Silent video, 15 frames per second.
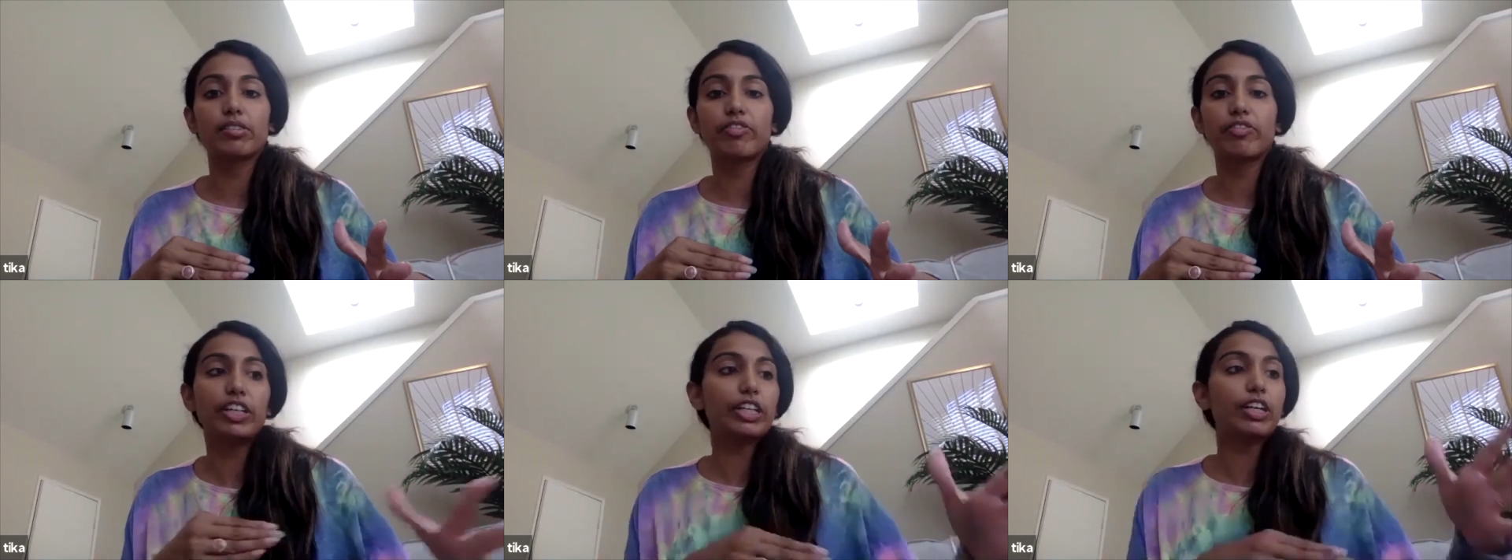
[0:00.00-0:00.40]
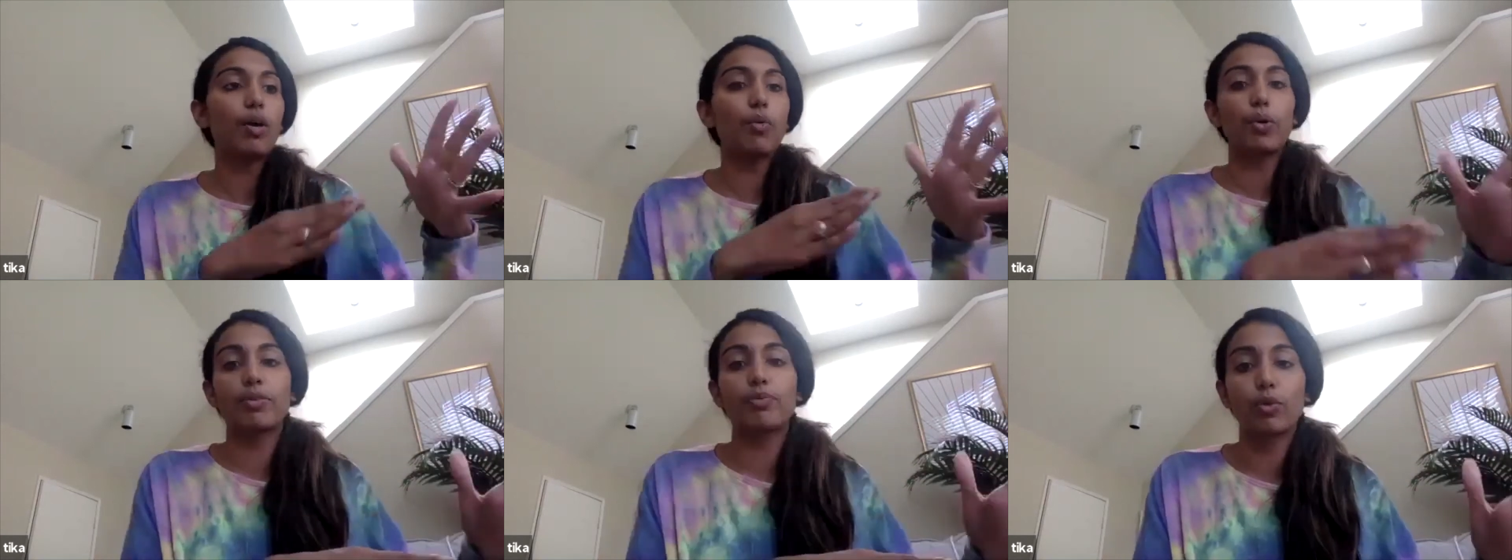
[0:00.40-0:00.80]
figure
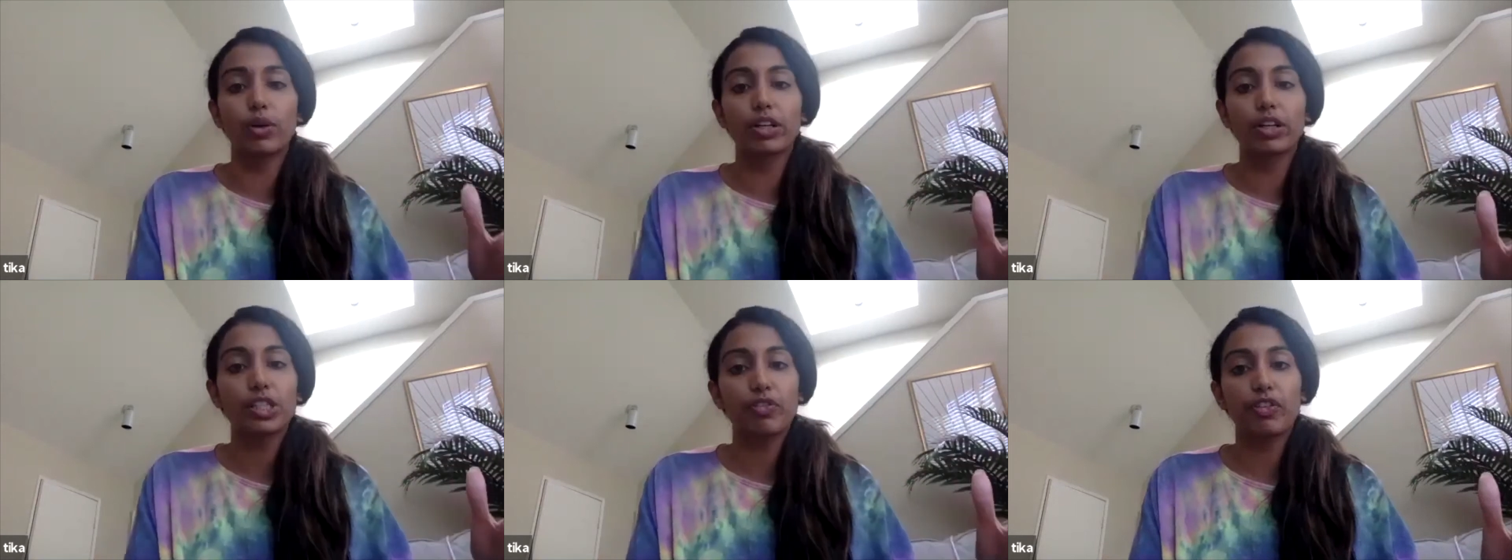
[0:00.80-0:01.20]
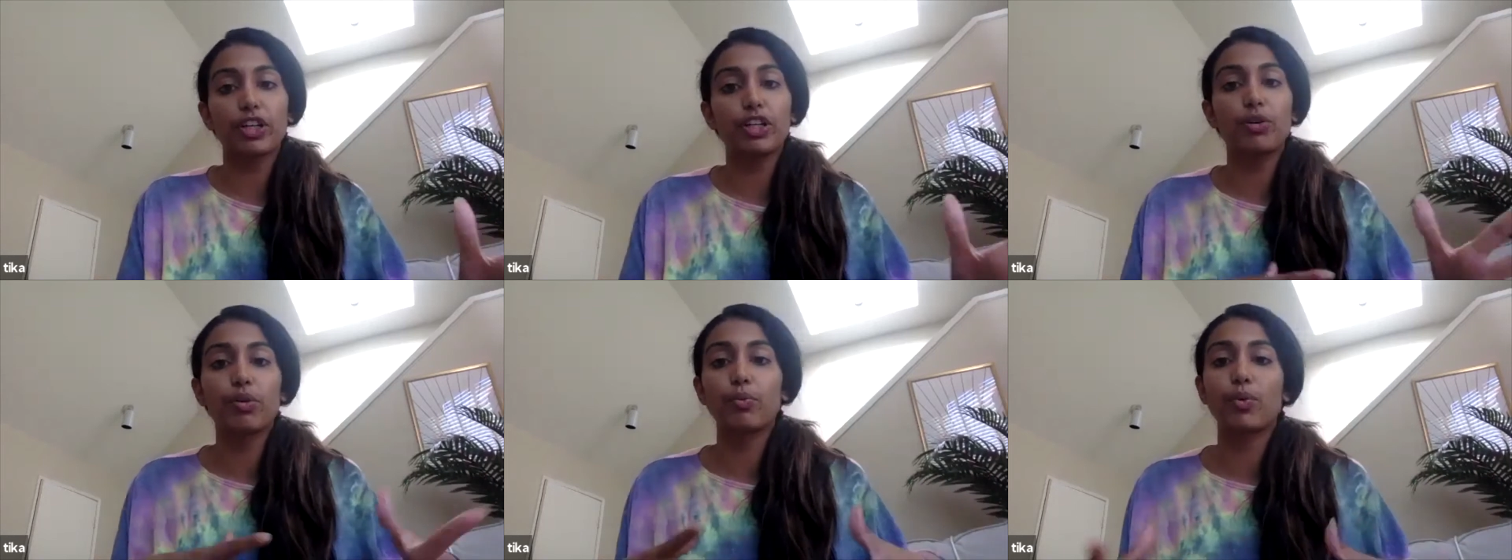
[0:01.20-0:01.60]
out what works for
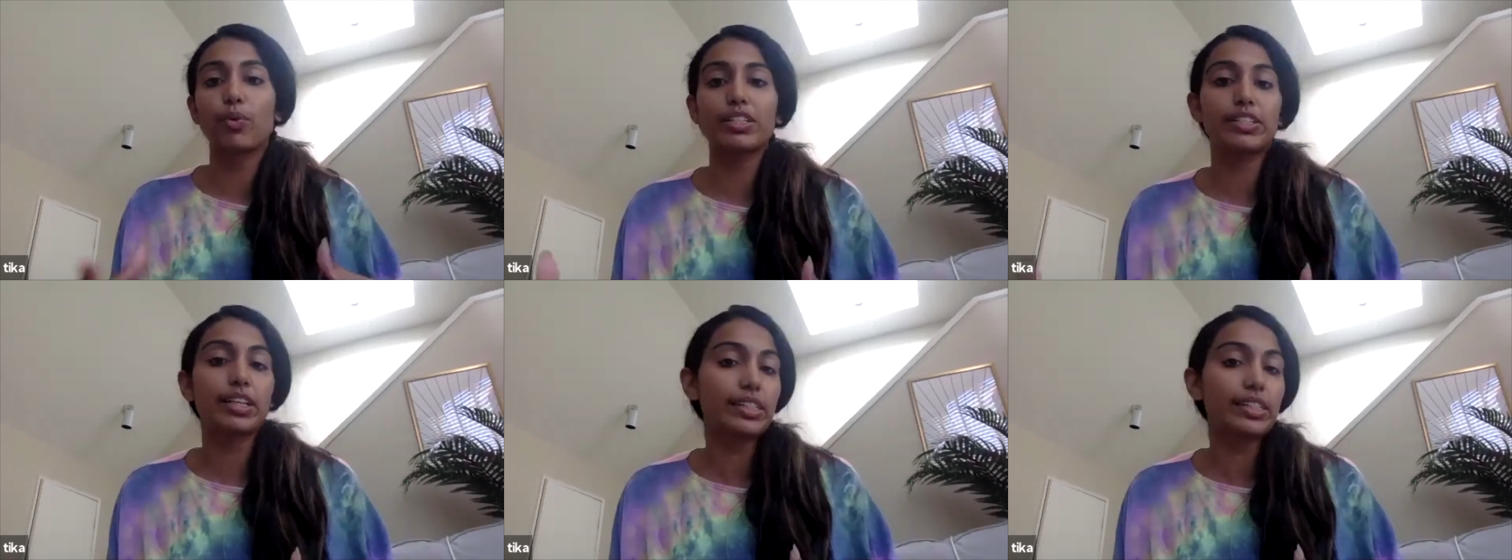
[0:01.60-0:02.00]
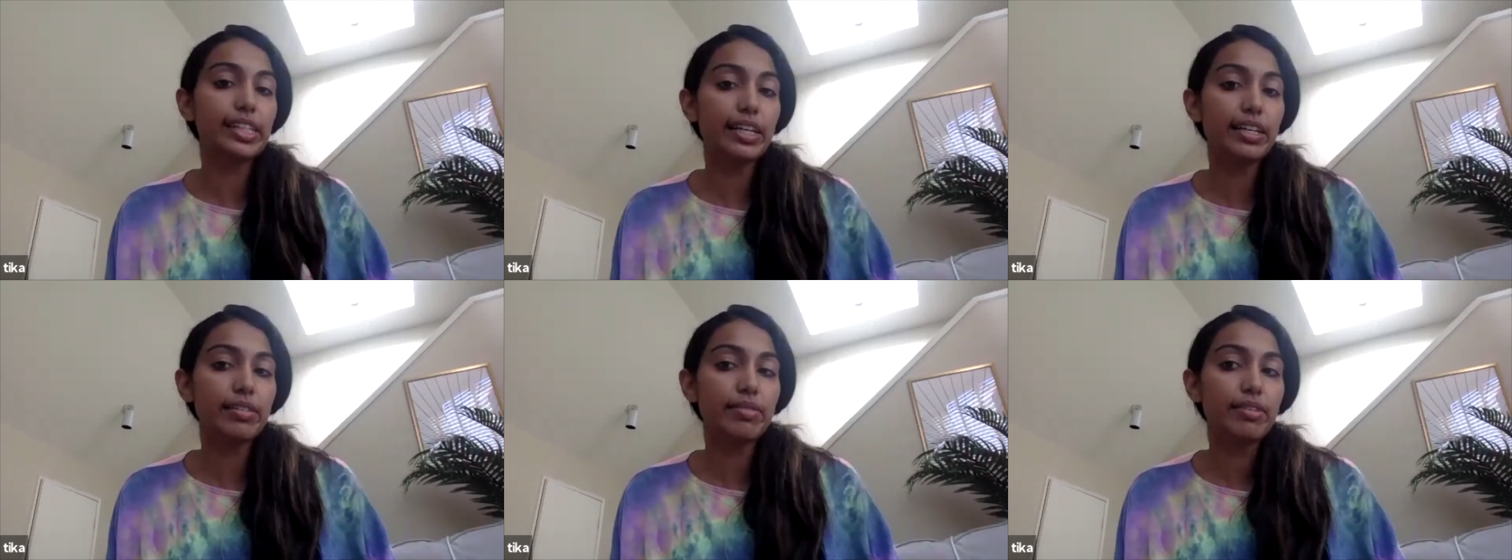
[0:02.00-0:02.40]
you and what
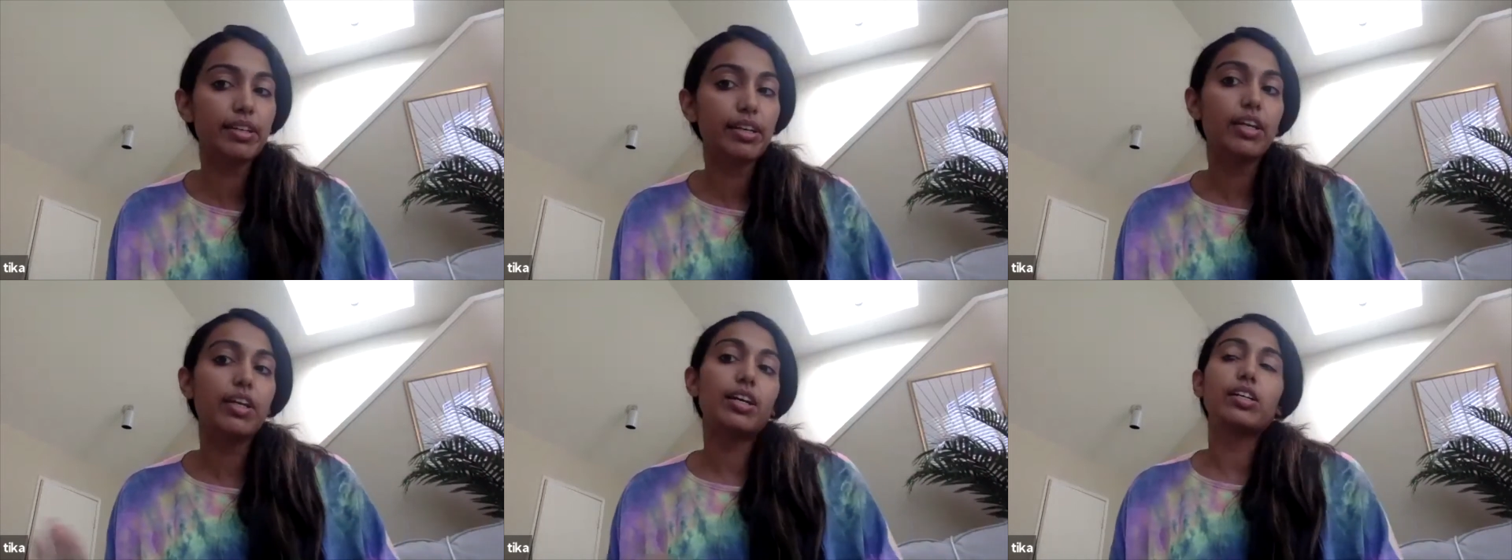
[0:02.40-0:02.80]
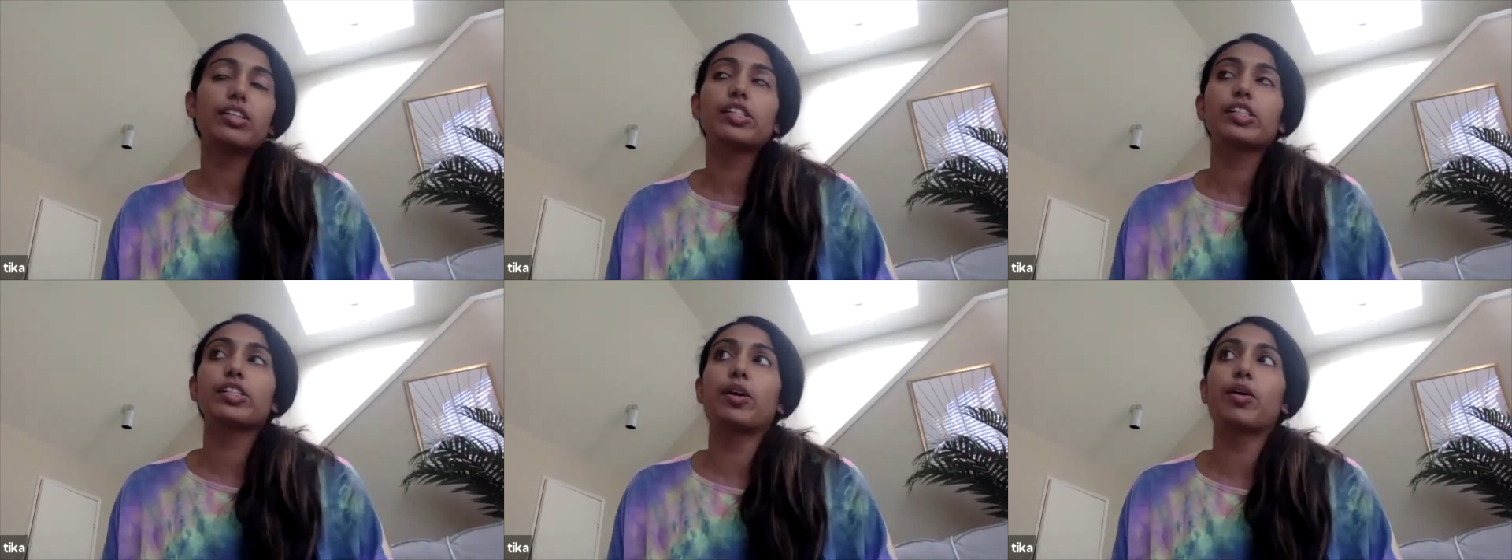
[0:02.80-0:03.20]
doesn't.
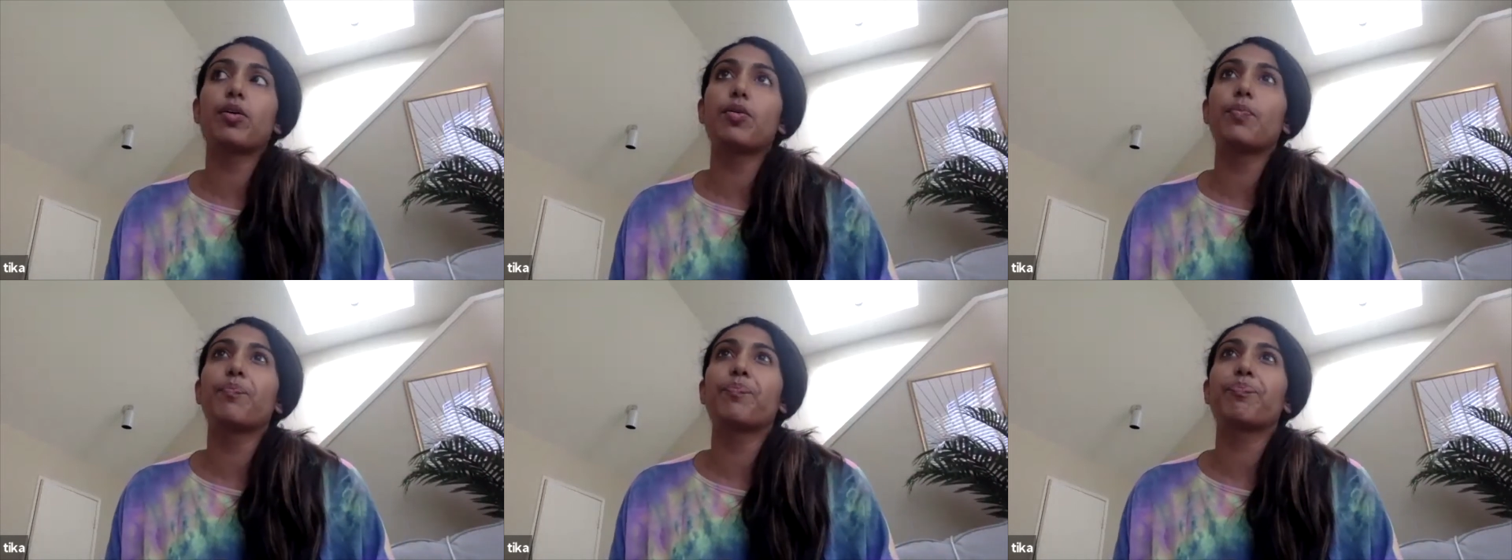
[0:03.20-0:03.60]
So